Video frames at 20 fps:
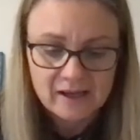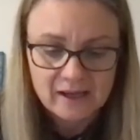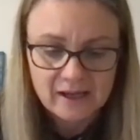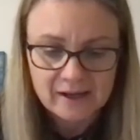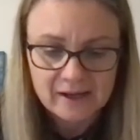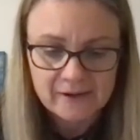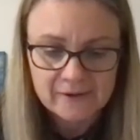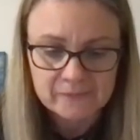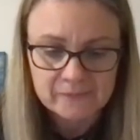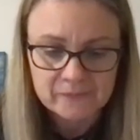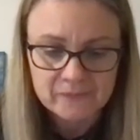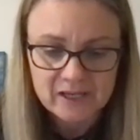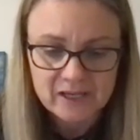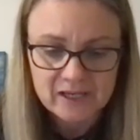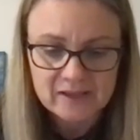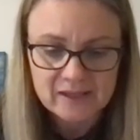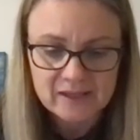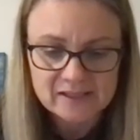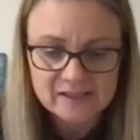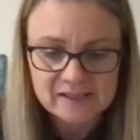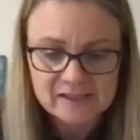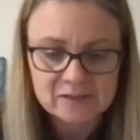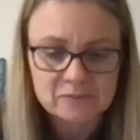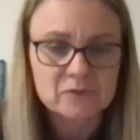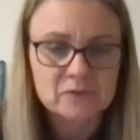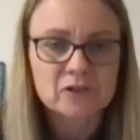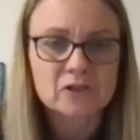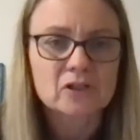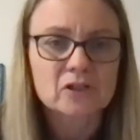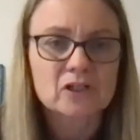And that's the
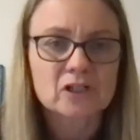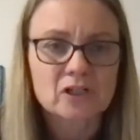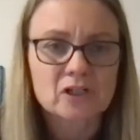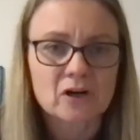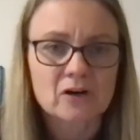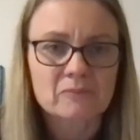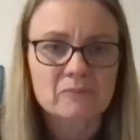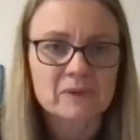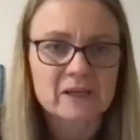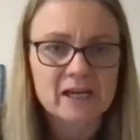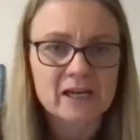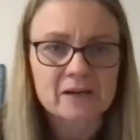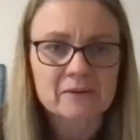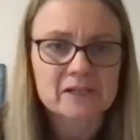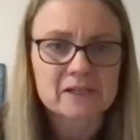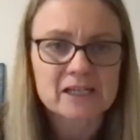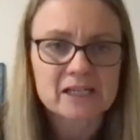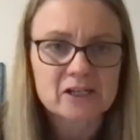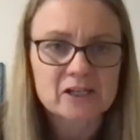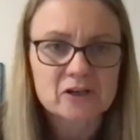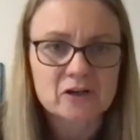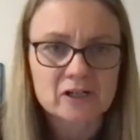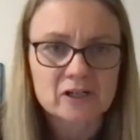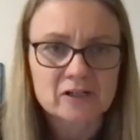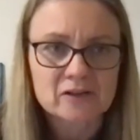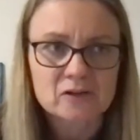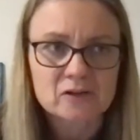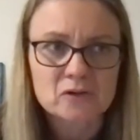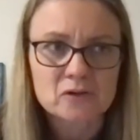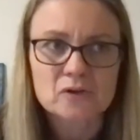beauty of being able to hear God
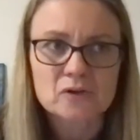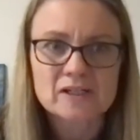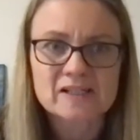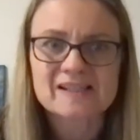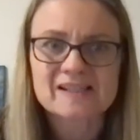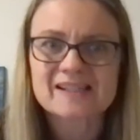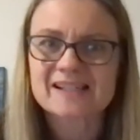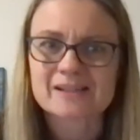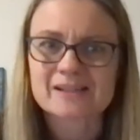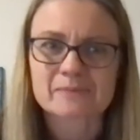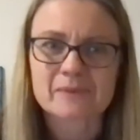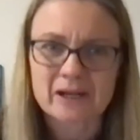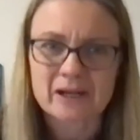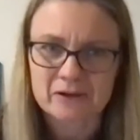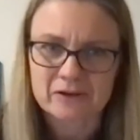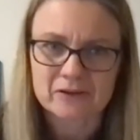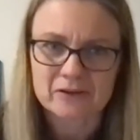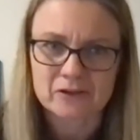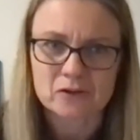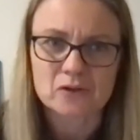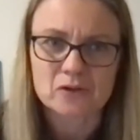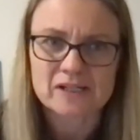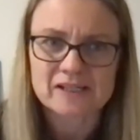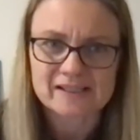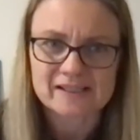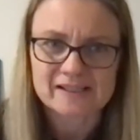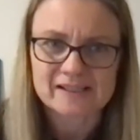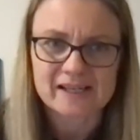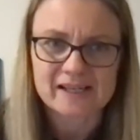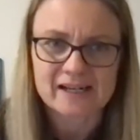in the noise. It doesn't matter if the noise
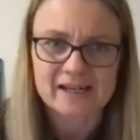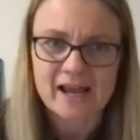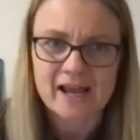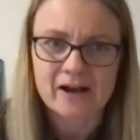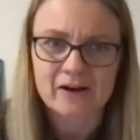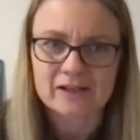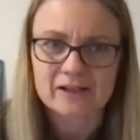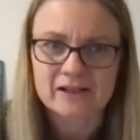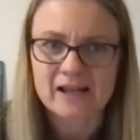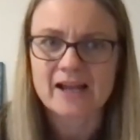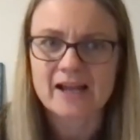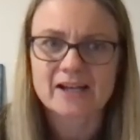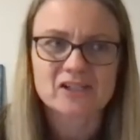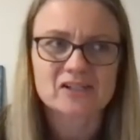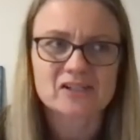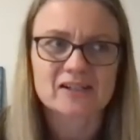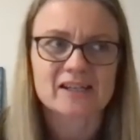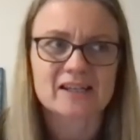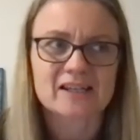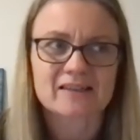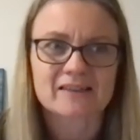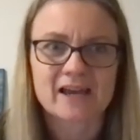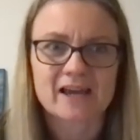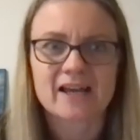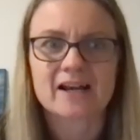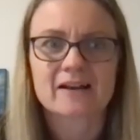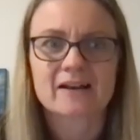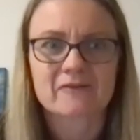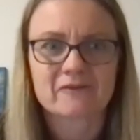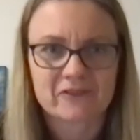is there now. It actually,
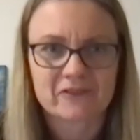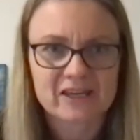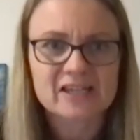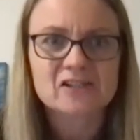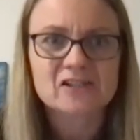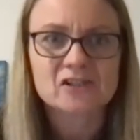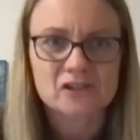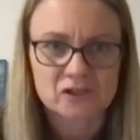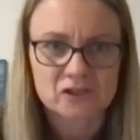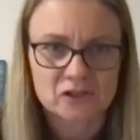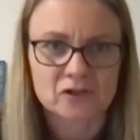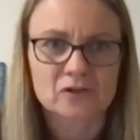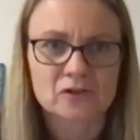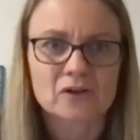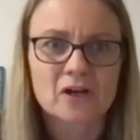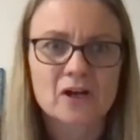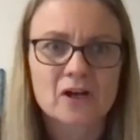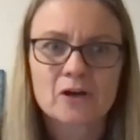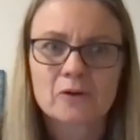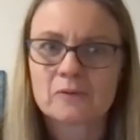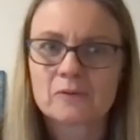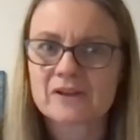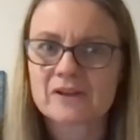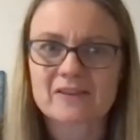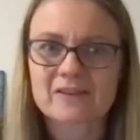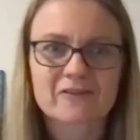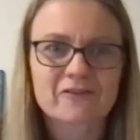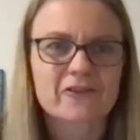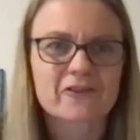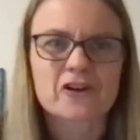that feeds you
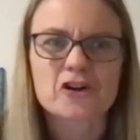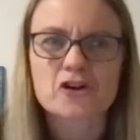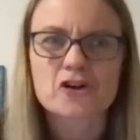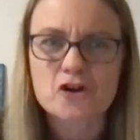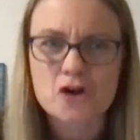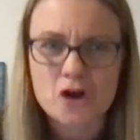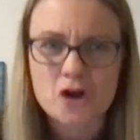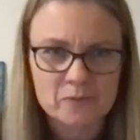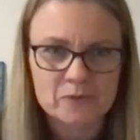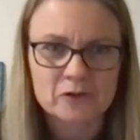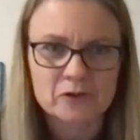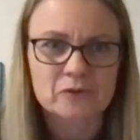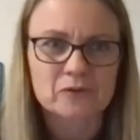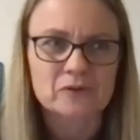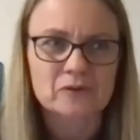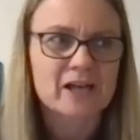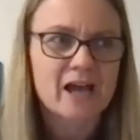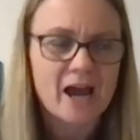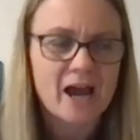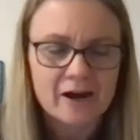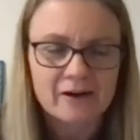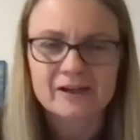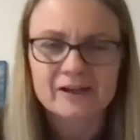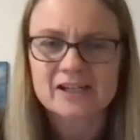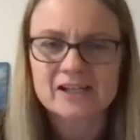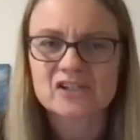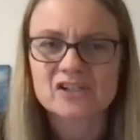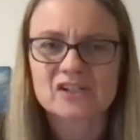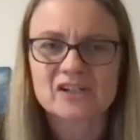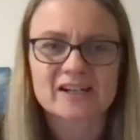with phenomenal
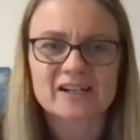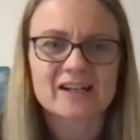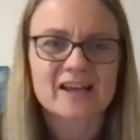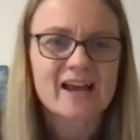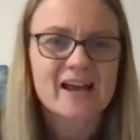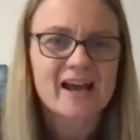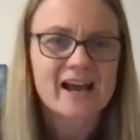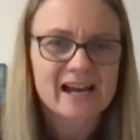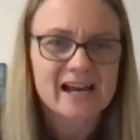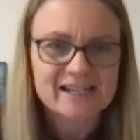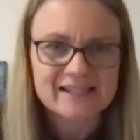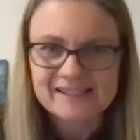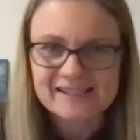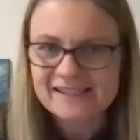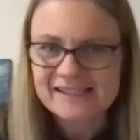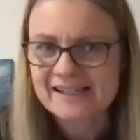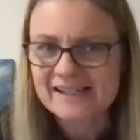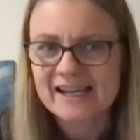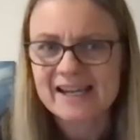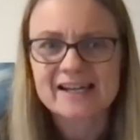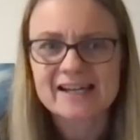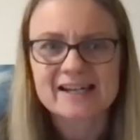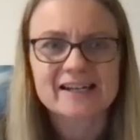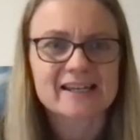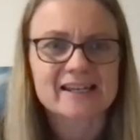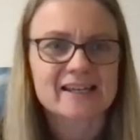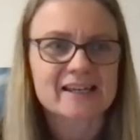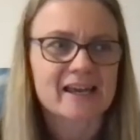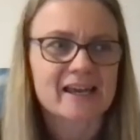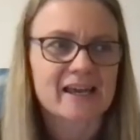courage and
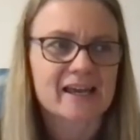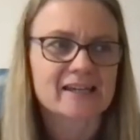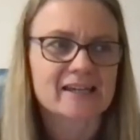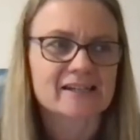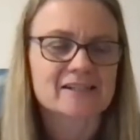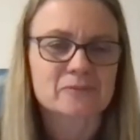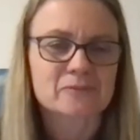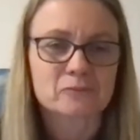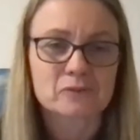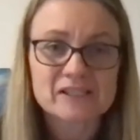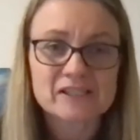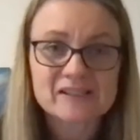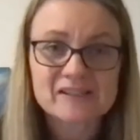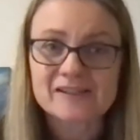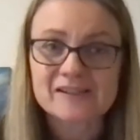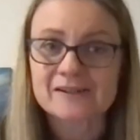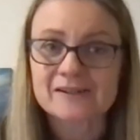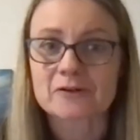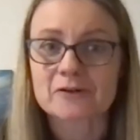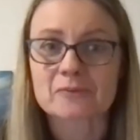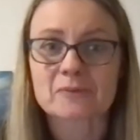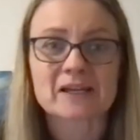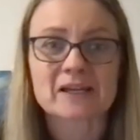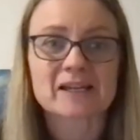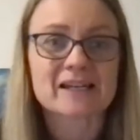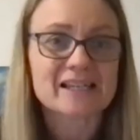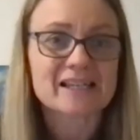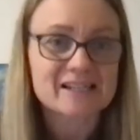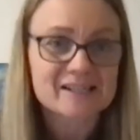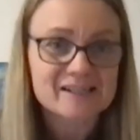understanding and wisdom
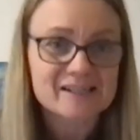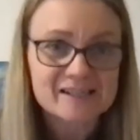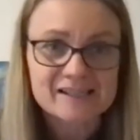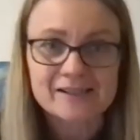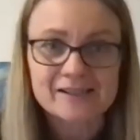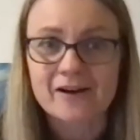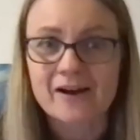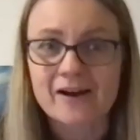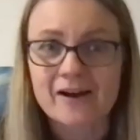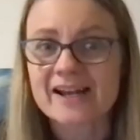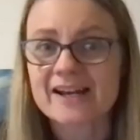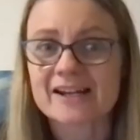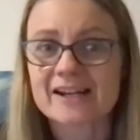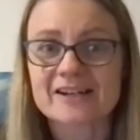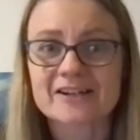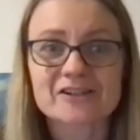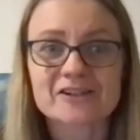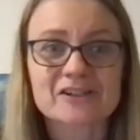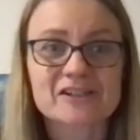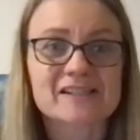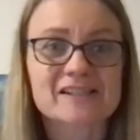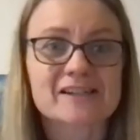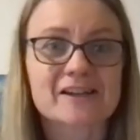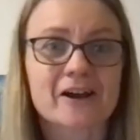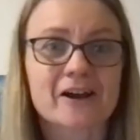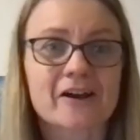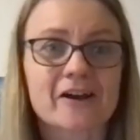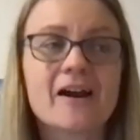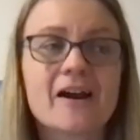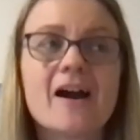and insight. And you just
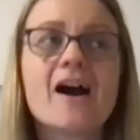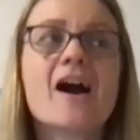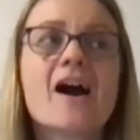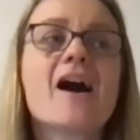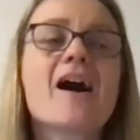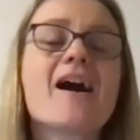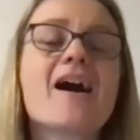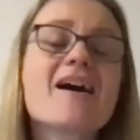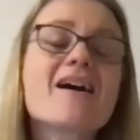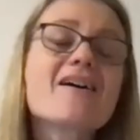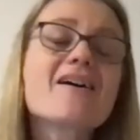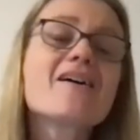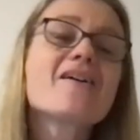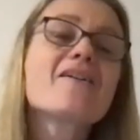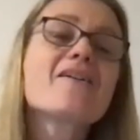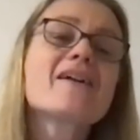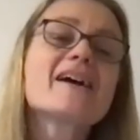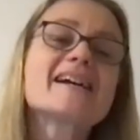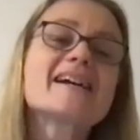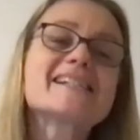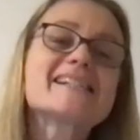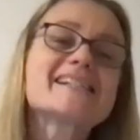go, oh, I